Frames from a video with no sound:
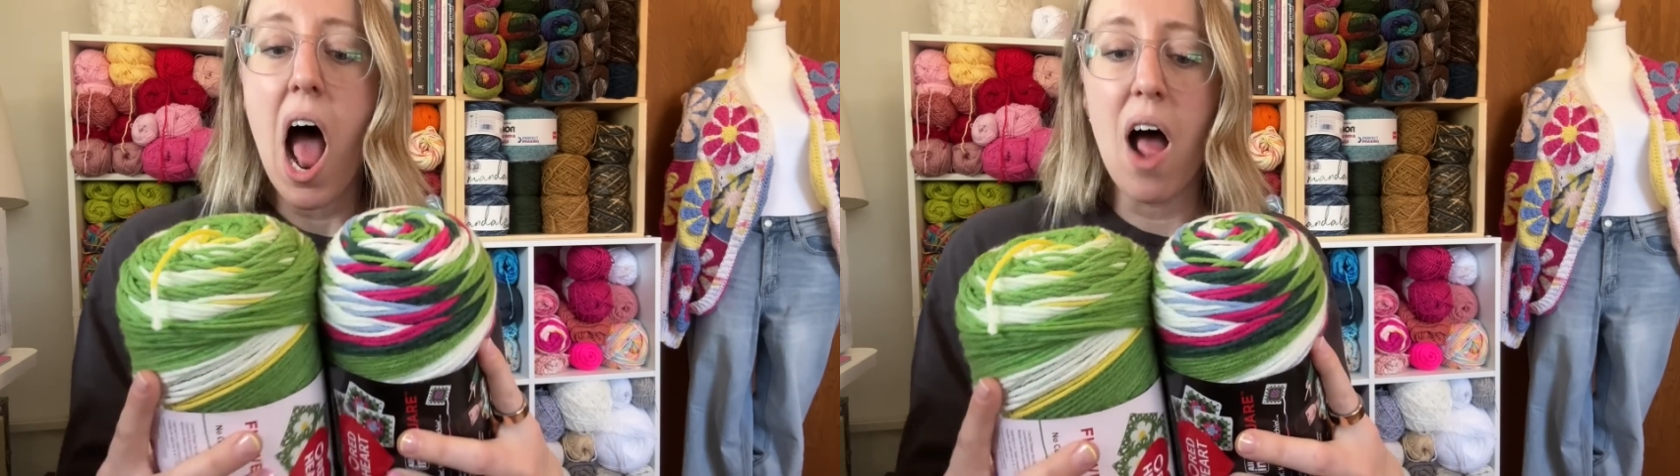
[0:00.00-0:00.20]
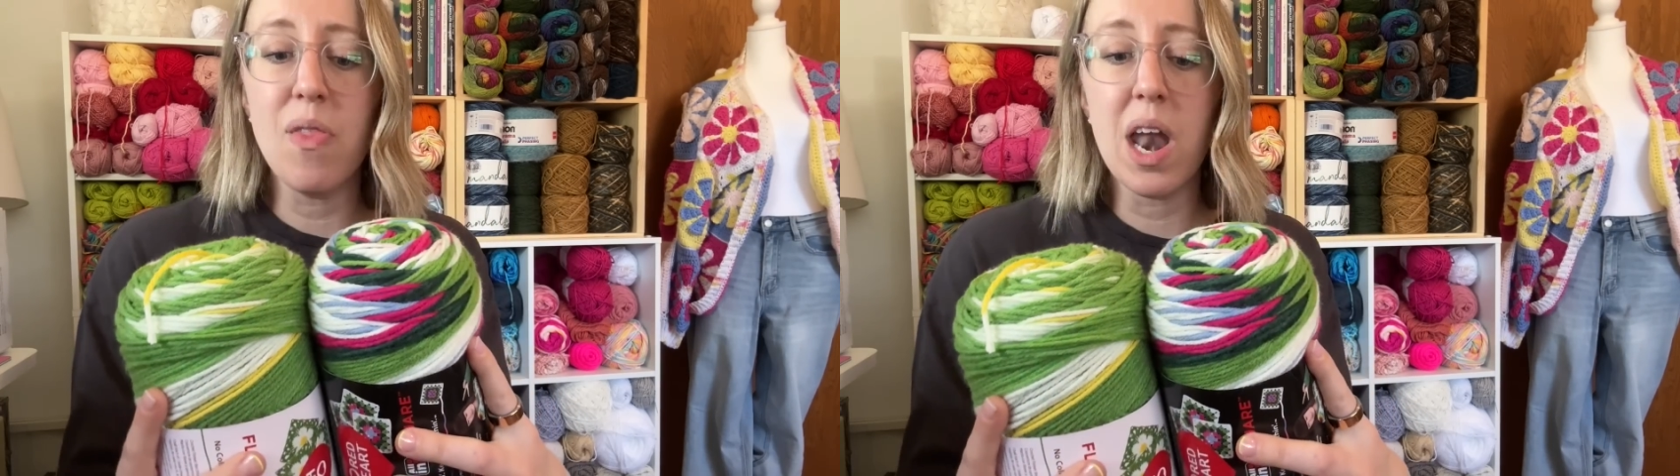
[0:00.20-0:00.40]

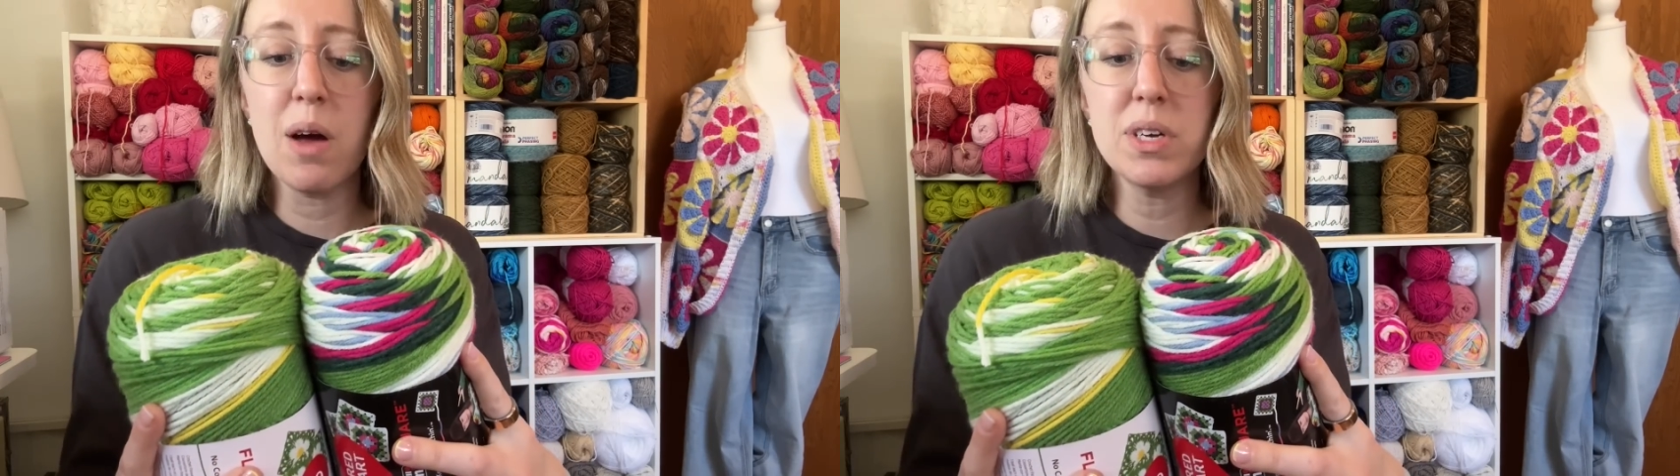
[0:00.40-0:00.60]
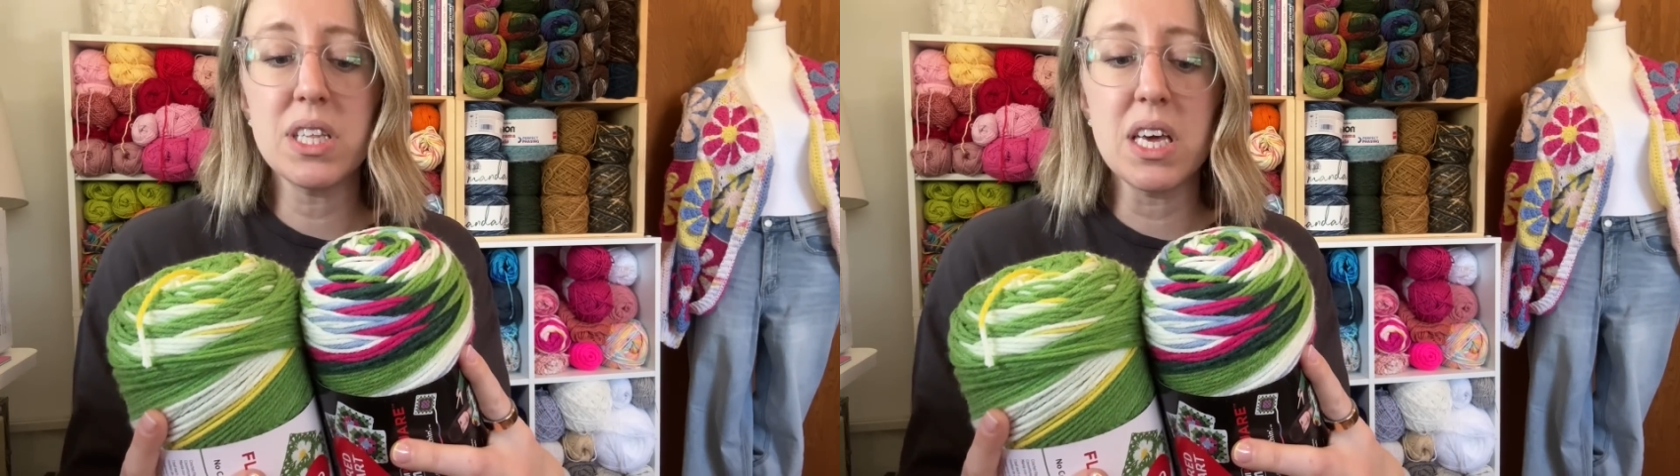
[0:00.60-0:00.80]
And then I
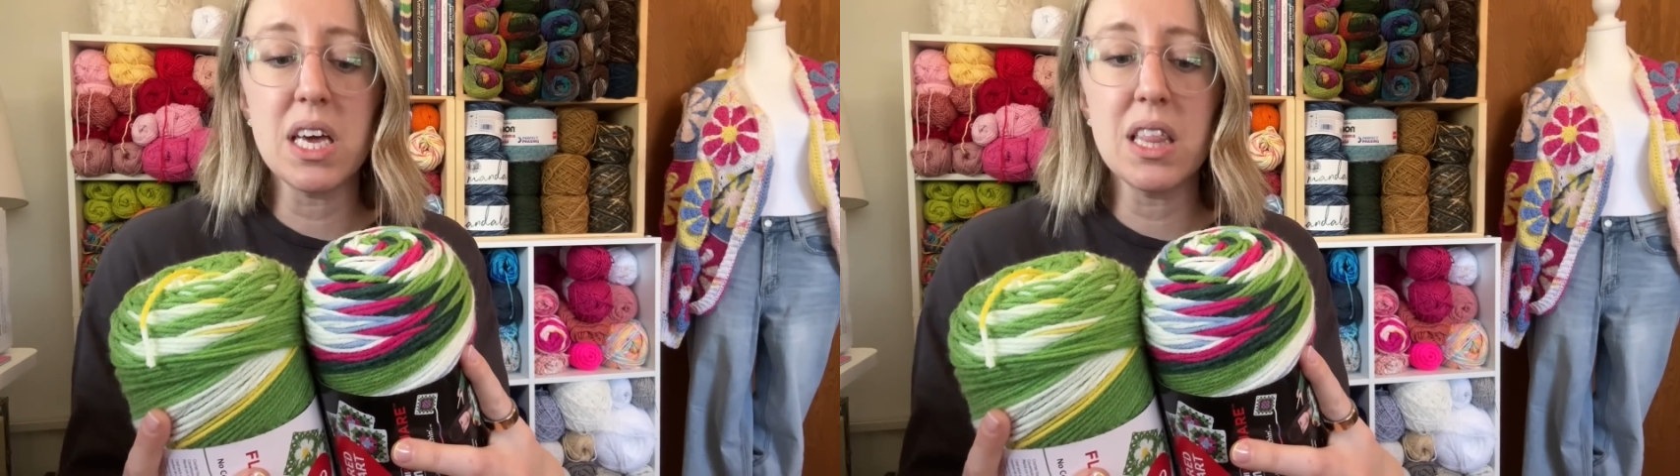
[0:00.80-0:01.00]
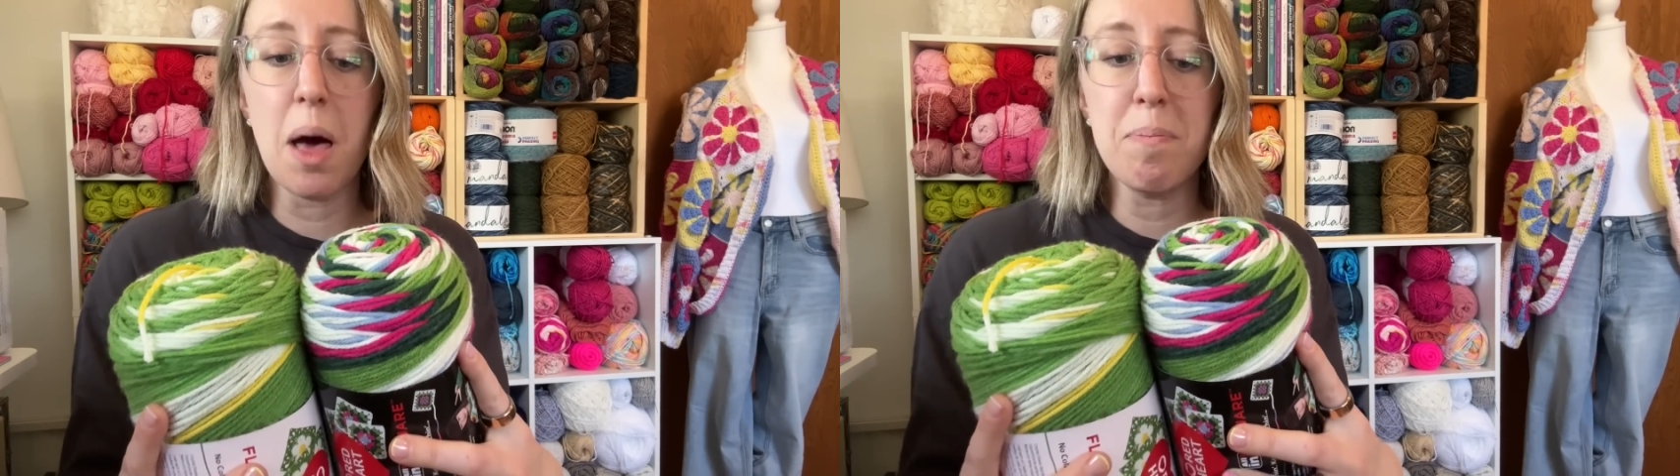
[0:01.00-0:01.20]
was
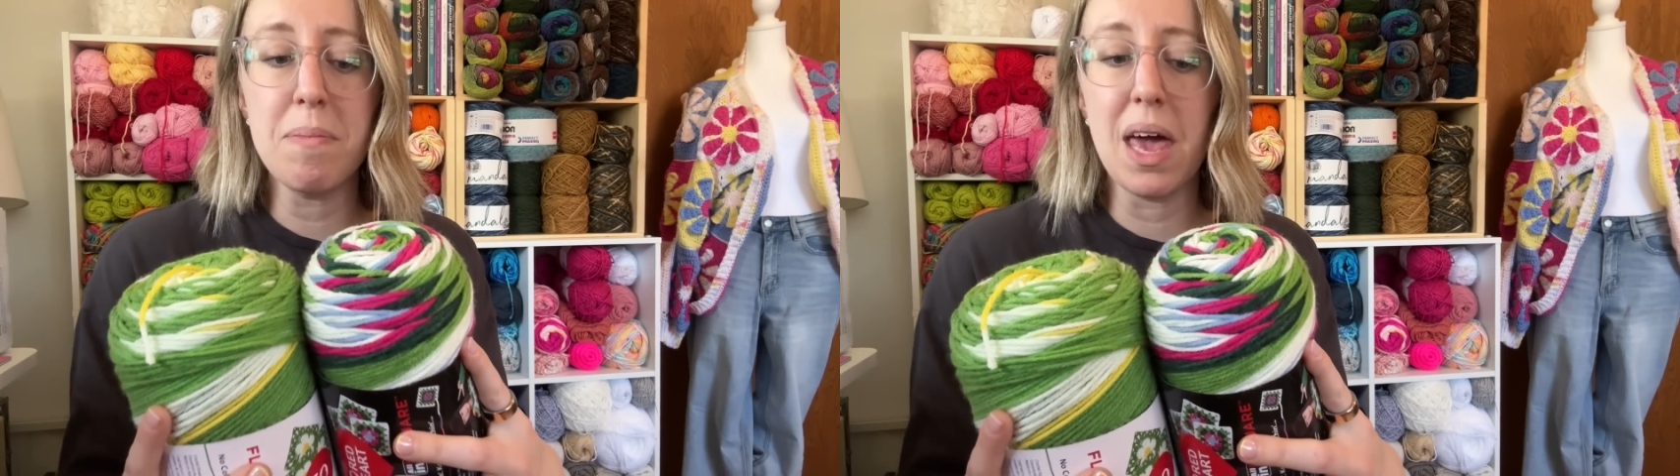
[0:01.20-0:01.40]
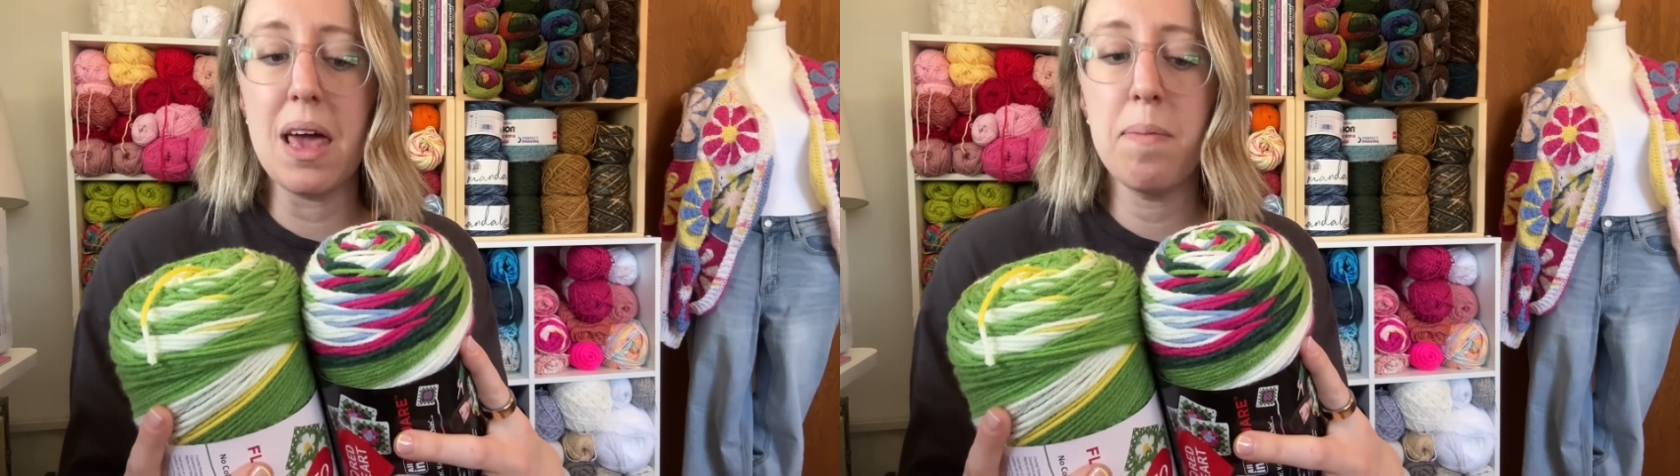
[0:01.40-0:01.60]
thinking that
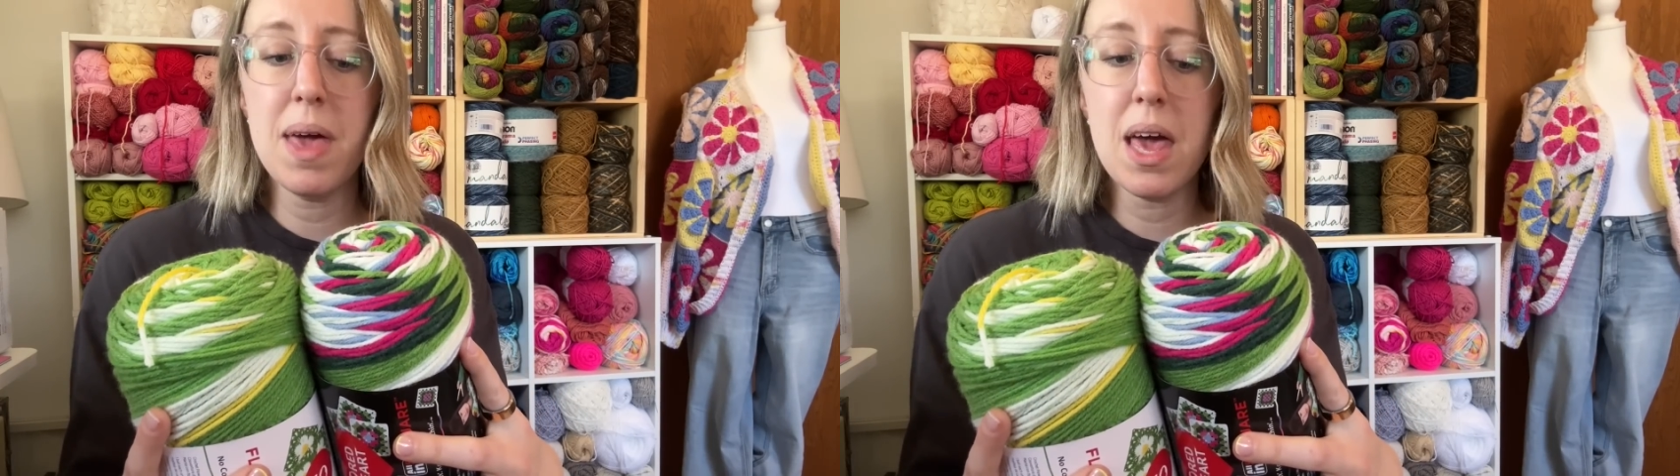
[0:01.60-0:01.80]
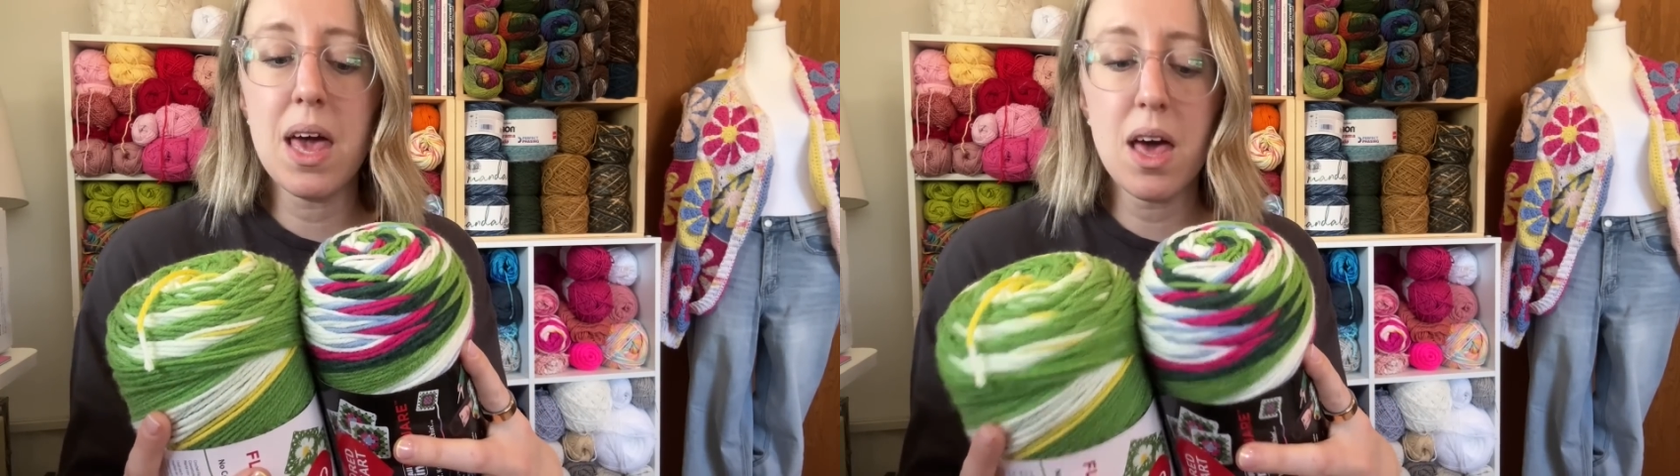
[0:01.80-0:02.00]

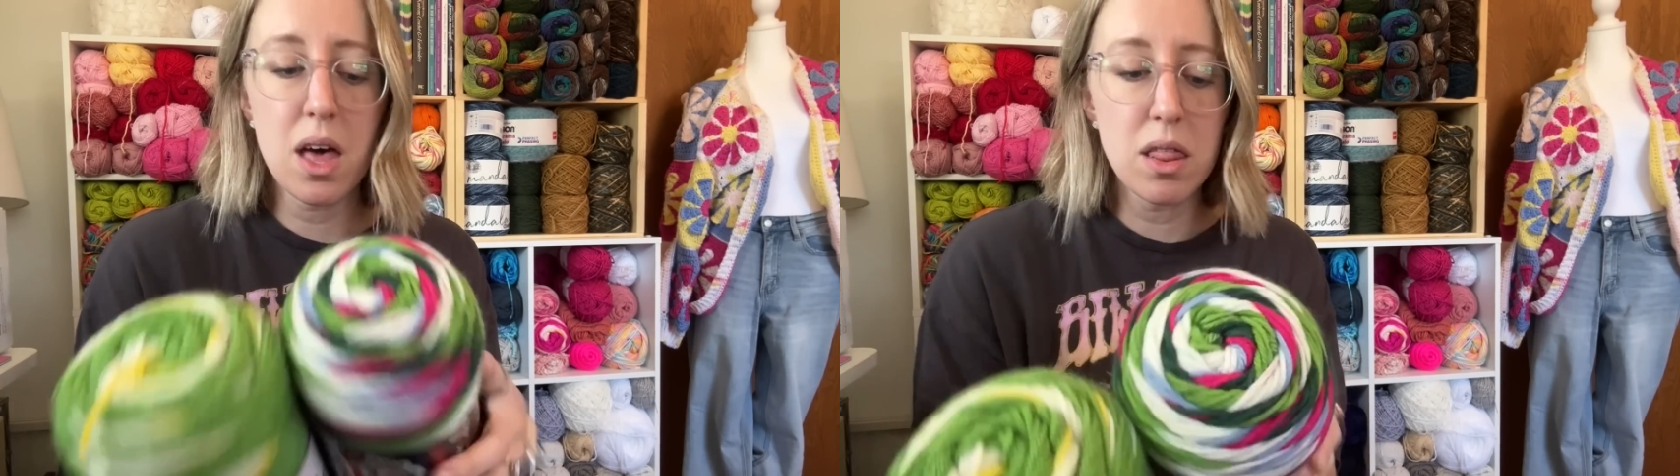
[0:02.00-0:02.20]
maybe